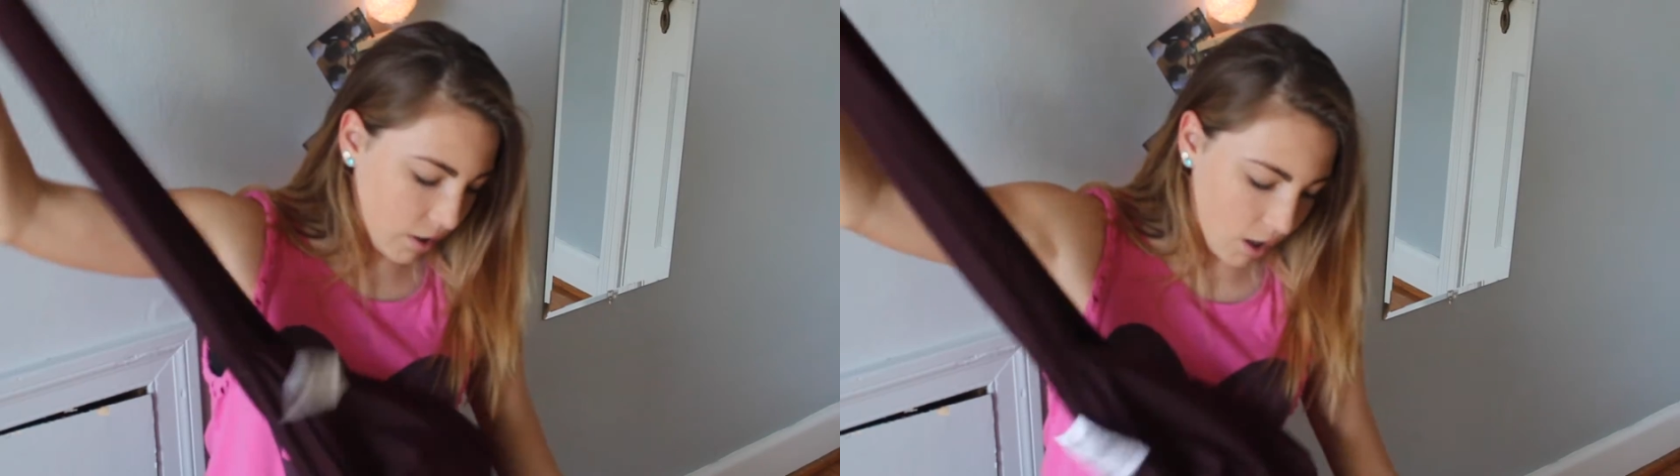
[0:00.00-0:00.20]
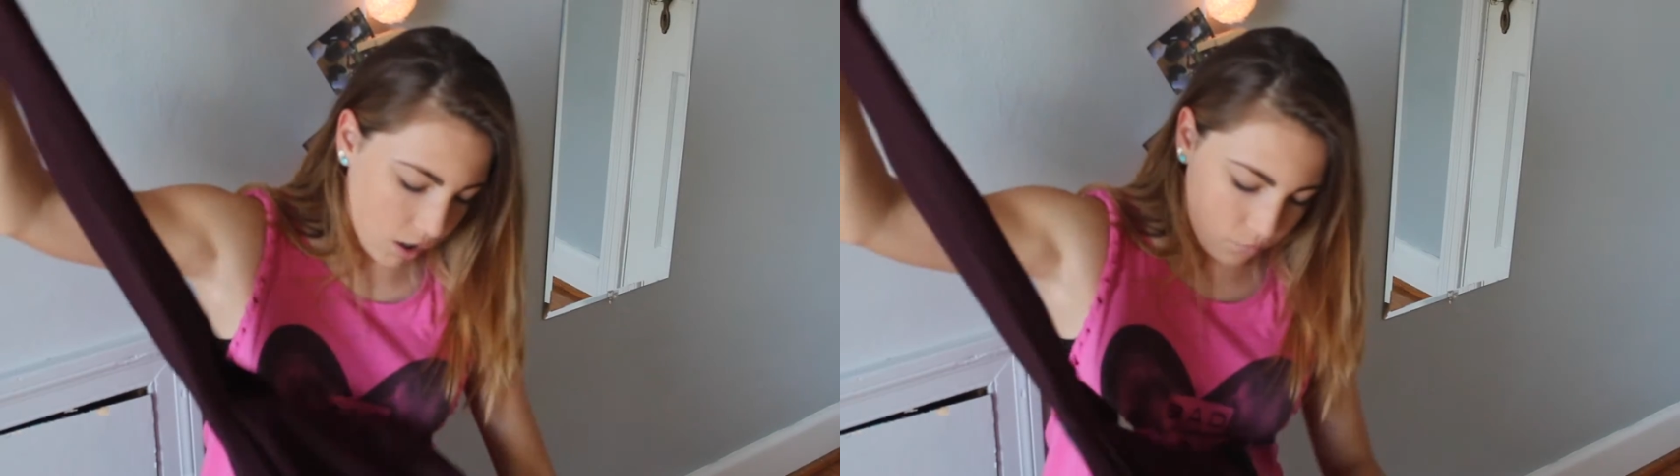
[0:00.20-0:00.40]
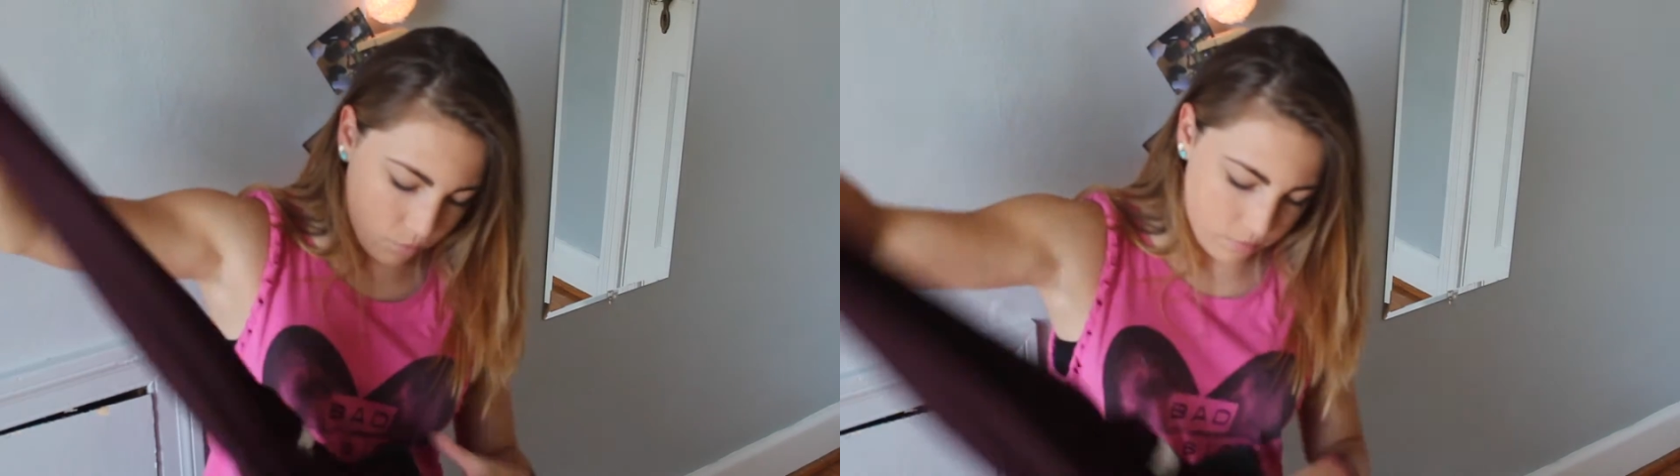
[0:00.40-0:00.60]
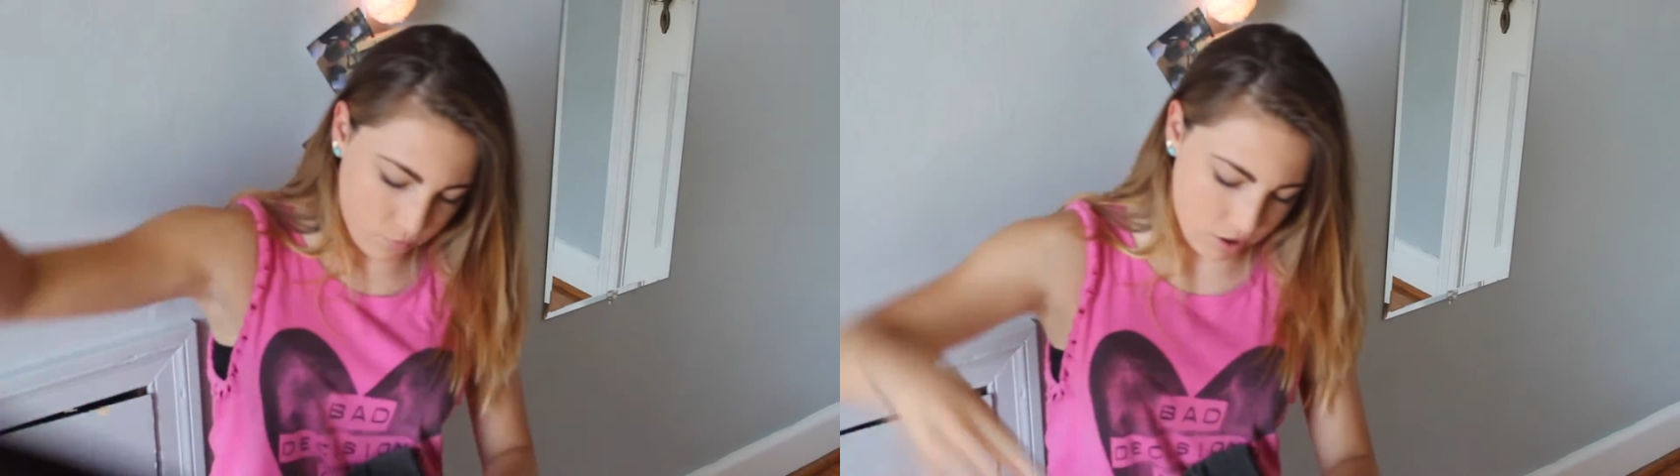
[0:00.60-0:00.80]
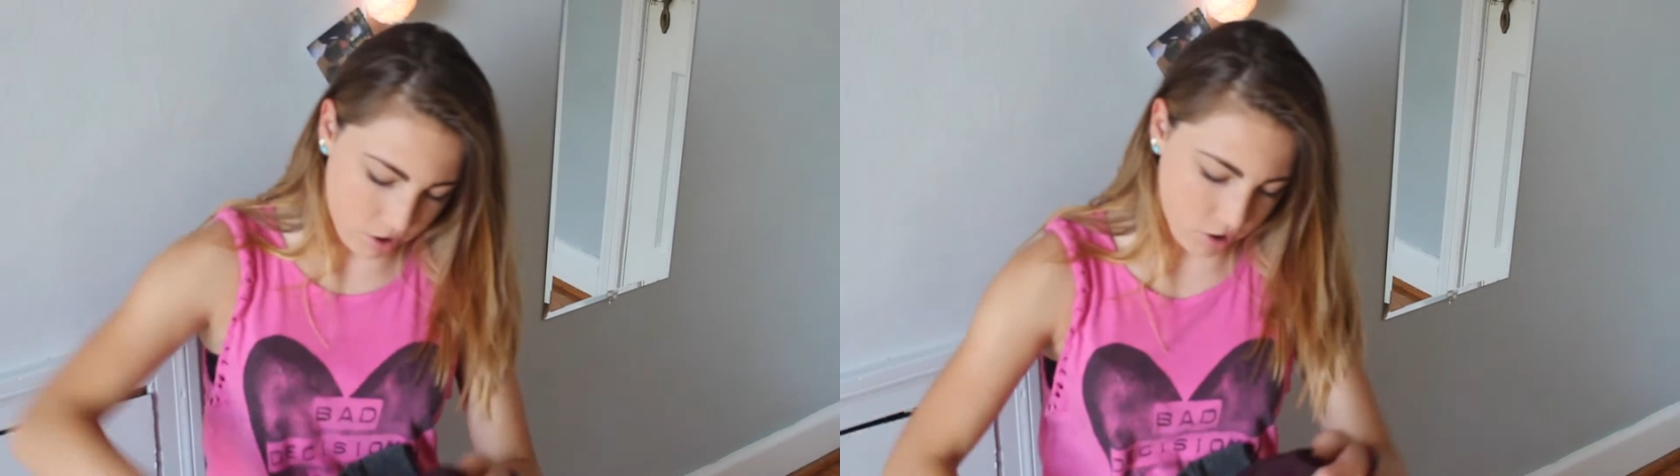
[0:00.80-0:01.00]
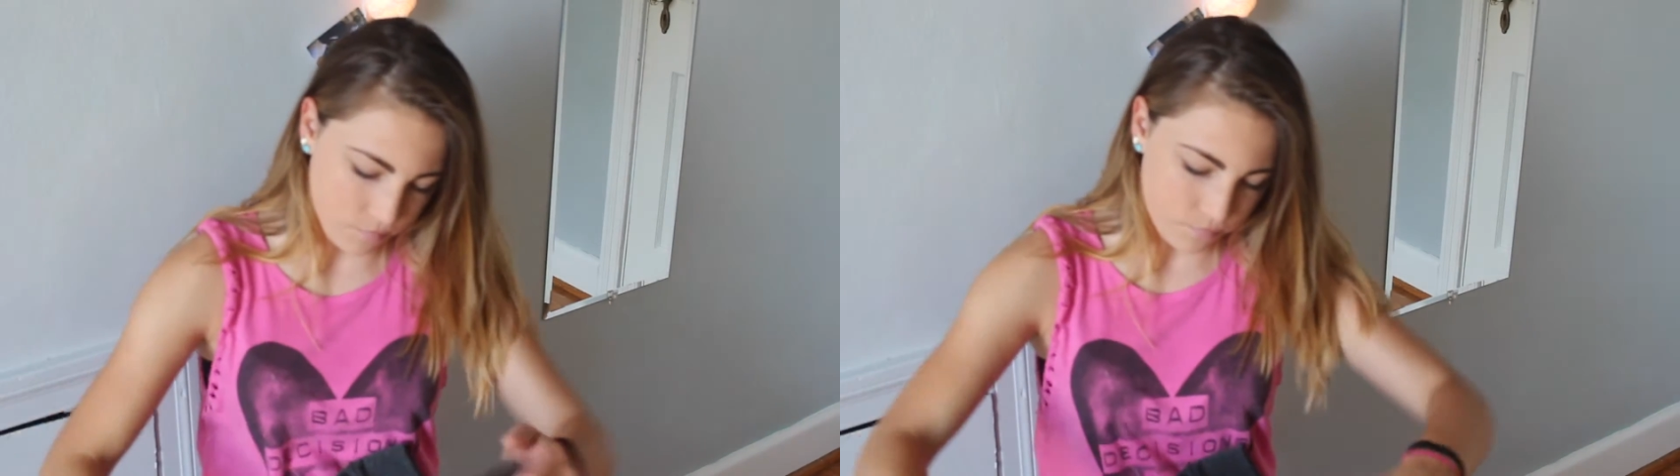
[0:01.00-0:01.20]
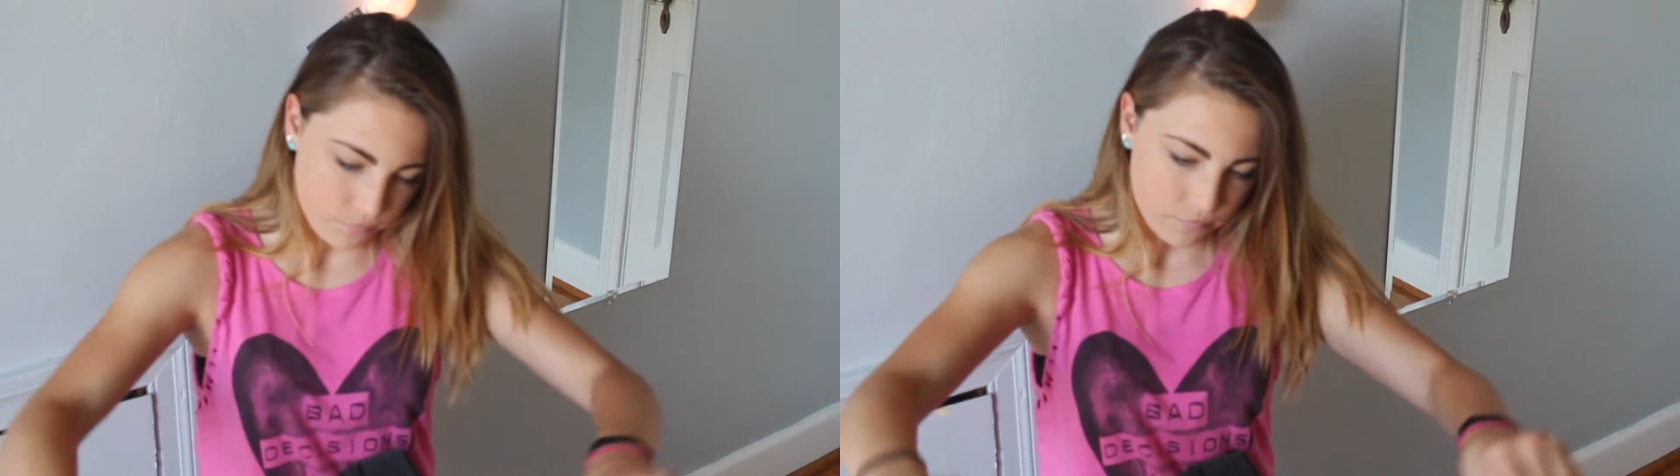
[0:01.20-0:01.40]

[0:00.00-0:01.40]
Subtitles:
and I got a Windbreaker